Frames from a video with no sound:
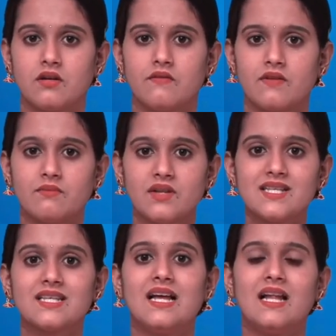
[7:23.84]
from
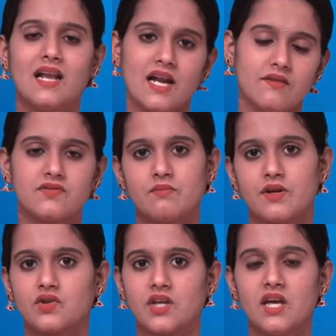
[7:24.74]
this line of
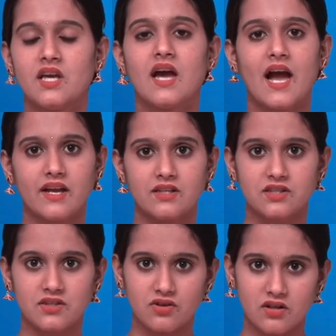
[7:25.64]
symmetry, I can
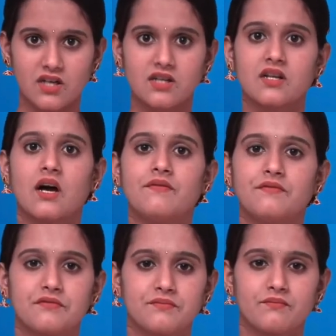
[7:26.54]
just draw the another
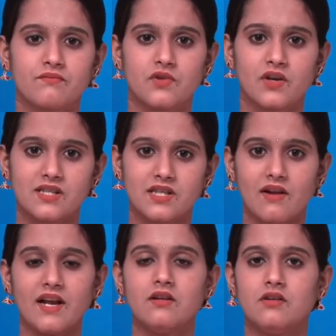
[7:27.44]
half. You can see,
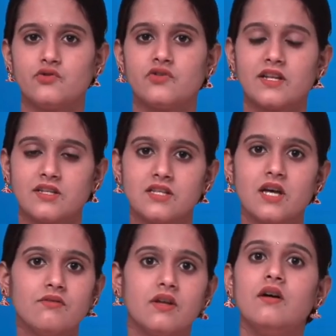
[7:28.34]
right? So that is
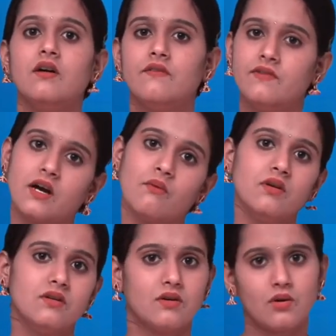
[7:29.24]
how the figure
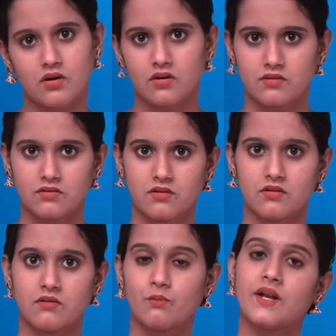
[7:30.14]
would look
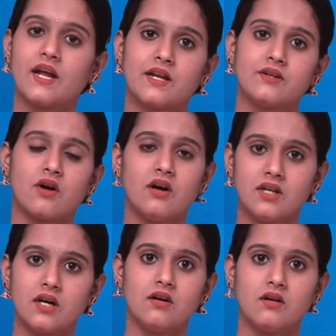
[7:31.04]
when I draw
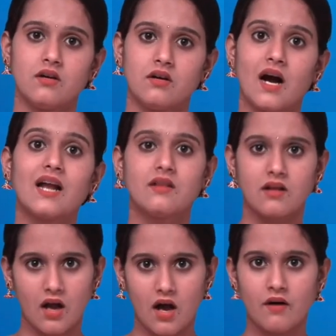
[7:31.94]
the another
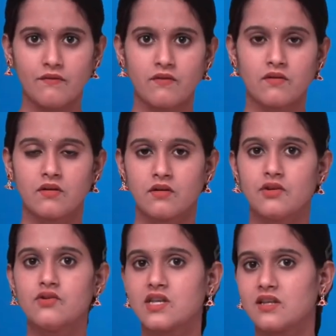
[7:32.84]
half
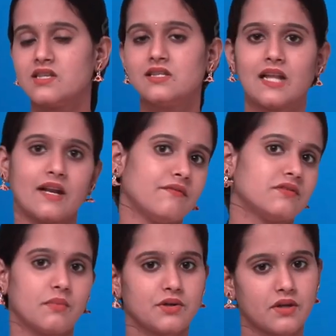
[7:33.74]
using this line of
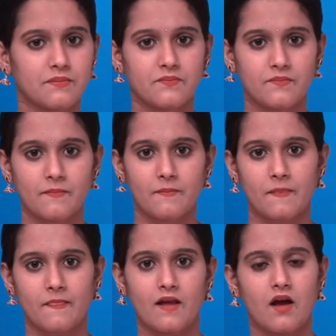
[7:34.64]
symmetry.
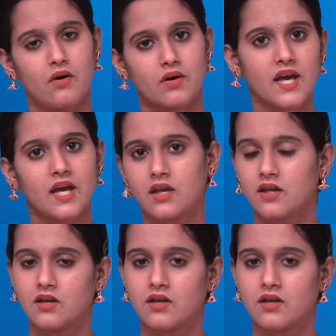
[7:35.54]
Okay,